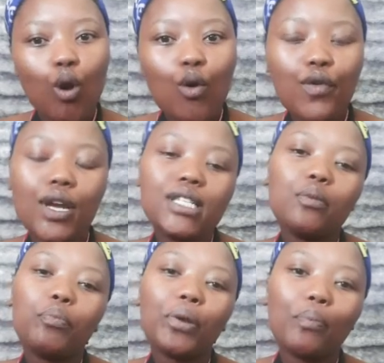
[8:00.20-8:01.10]
are
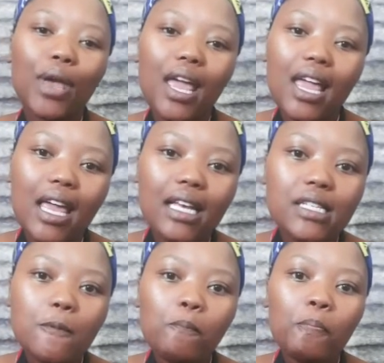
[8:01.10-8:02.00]
already
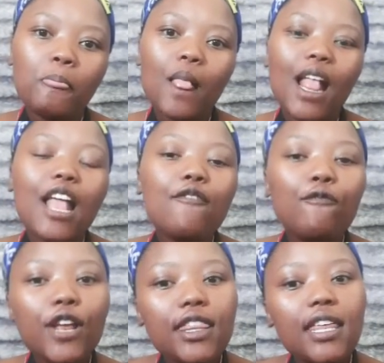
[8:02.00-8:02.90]
prepared.
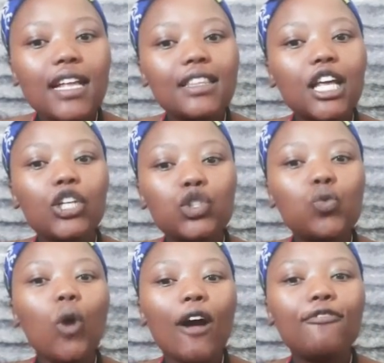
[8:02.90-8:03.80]
Everything that
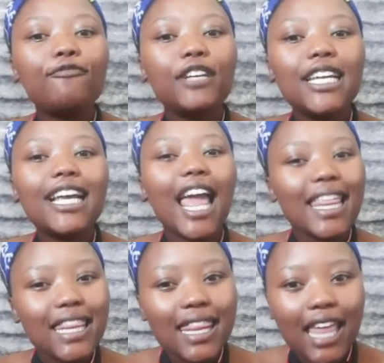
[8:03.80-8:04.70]
you are feeling
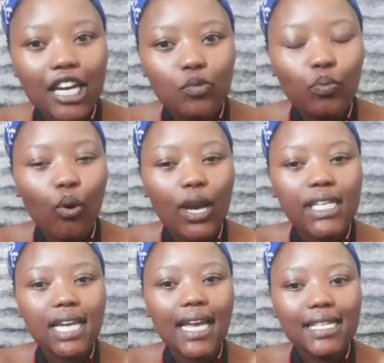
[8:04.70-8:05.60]
at that
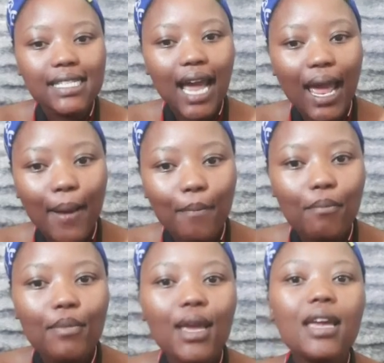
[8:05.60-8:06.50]
point and time
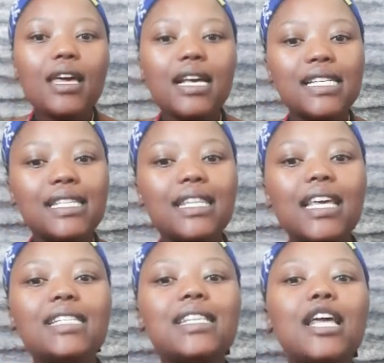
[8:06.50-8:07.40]
is
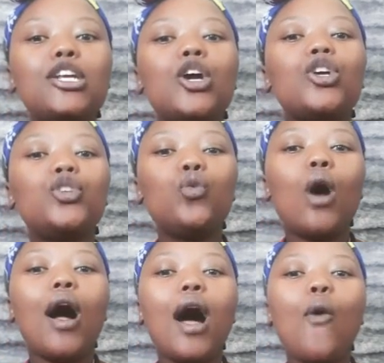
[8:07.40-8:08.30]
things that you
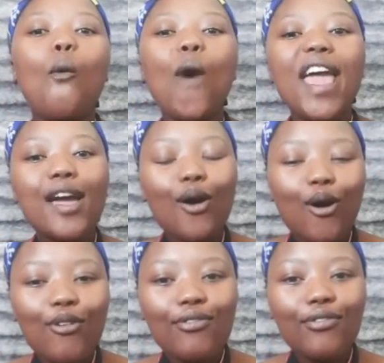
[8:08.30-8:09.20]
are aware
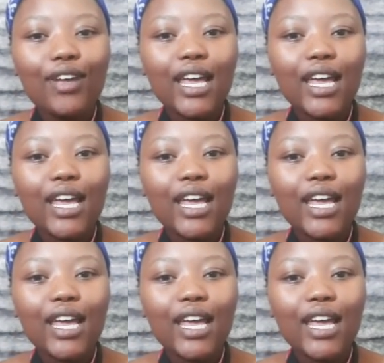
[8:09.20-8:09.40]
of